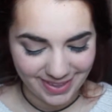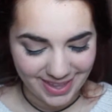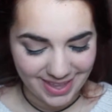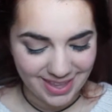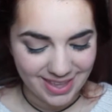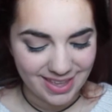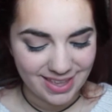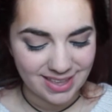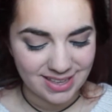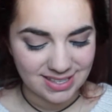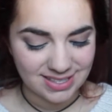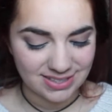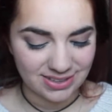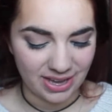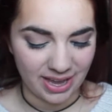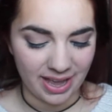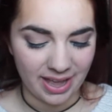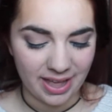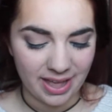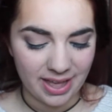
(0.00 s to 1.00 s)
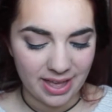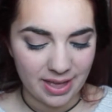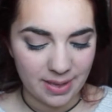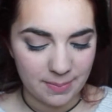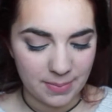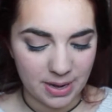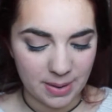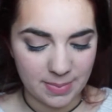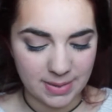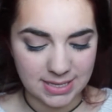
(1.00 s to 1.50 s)
um, so yeah
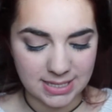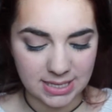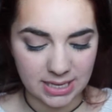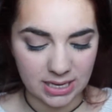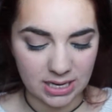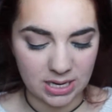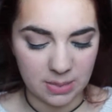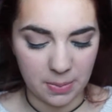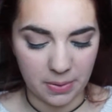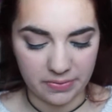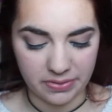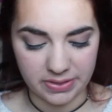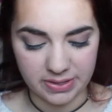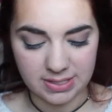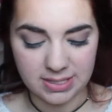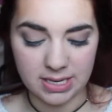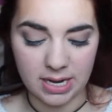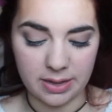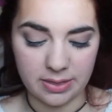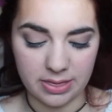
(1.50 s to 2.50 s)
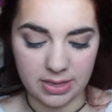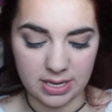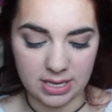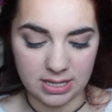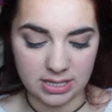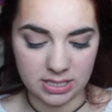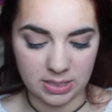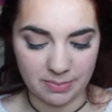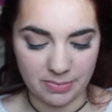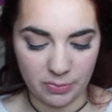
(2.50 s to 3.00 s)
but I'm excited about this and I think
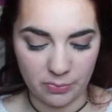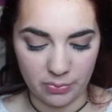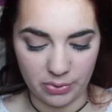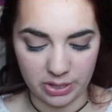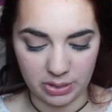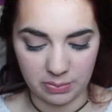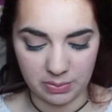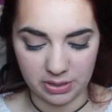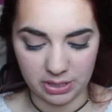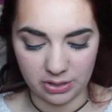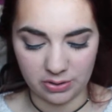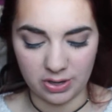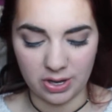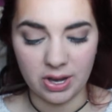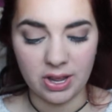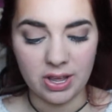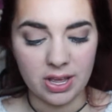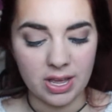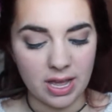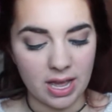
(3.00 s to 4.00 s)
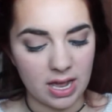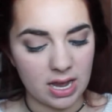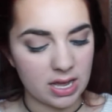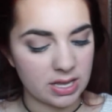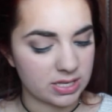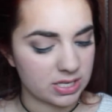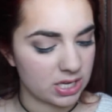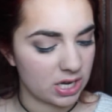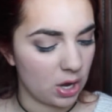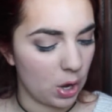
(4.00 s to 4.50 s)
it's gonna be really really good and
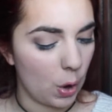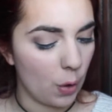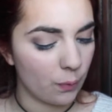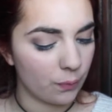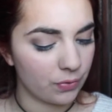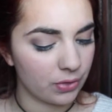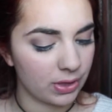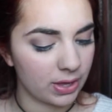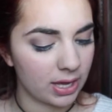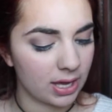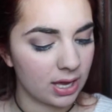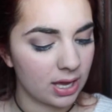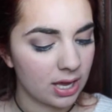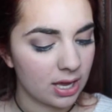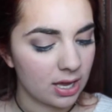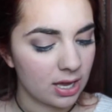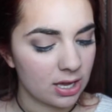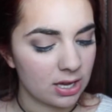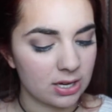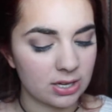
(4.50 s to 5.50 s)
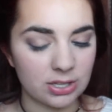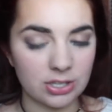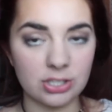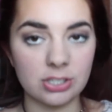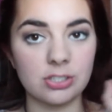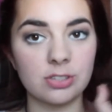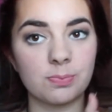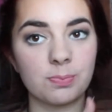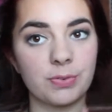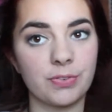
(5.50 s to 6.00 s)
it's gonna hopefully
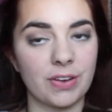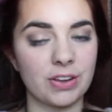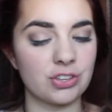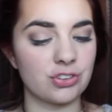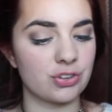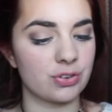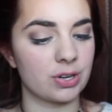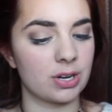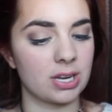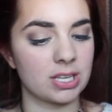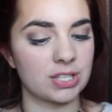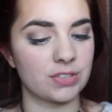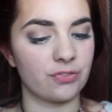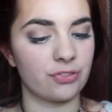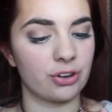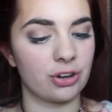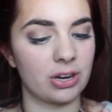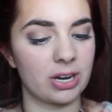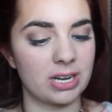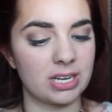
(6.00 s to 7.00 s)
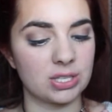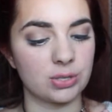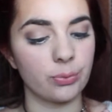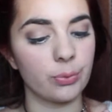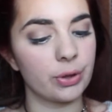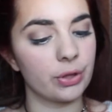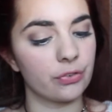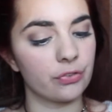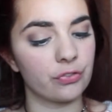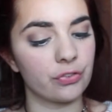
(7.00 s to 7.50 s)
prevent transfer and it's
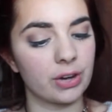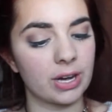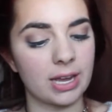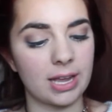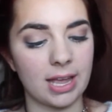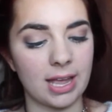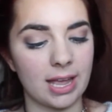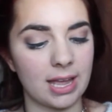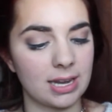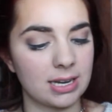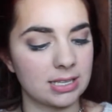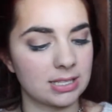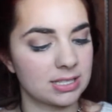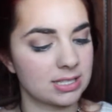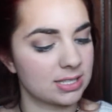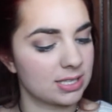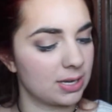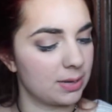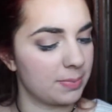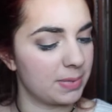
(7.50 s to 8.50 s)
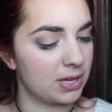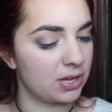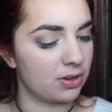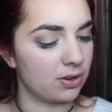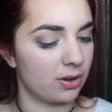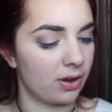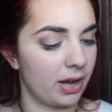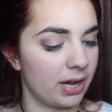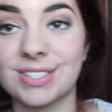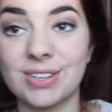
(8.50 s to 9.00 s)
oil free and it's gonna be
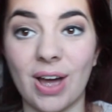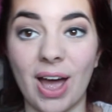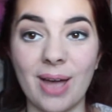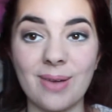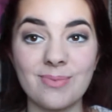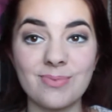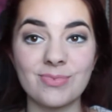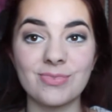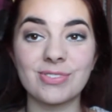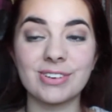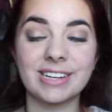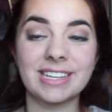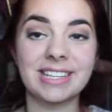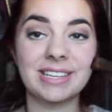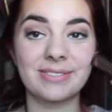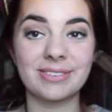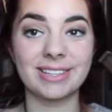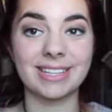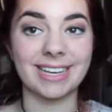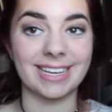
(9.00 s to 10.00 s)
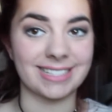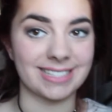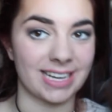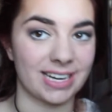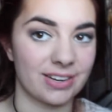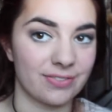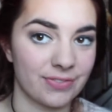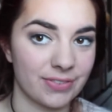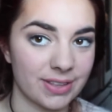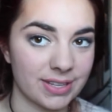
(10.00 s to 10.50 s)
good so I'm really really
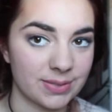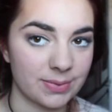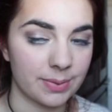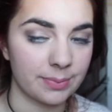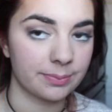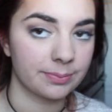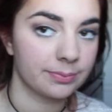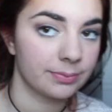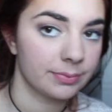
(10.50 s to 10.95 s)
excited for this one